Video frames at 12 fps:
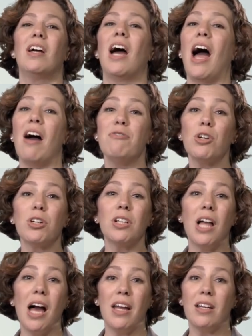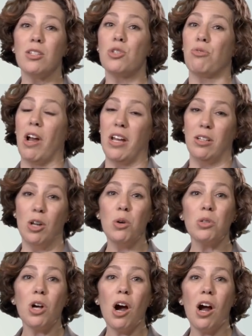Have your clients write
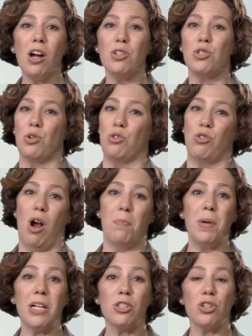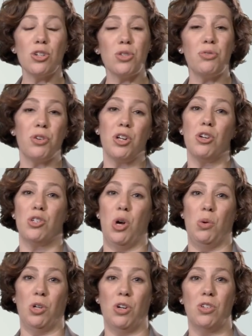note cards or draw pictures for your
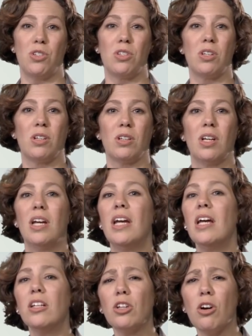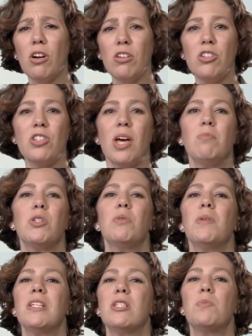donors. Encourage them to
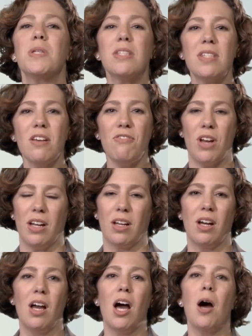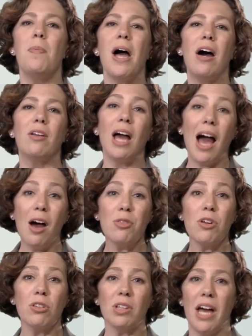be specific about how
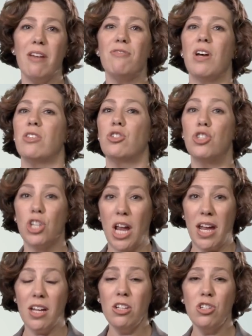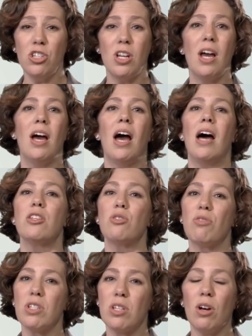their life has changed as a
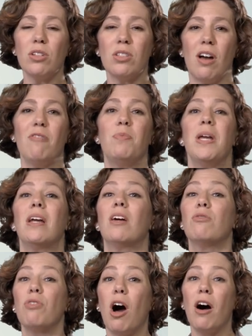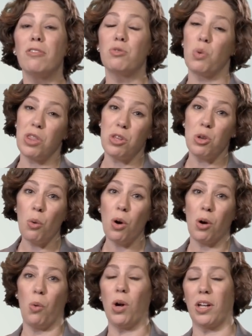result of being involved with
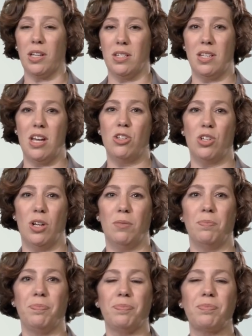your organization.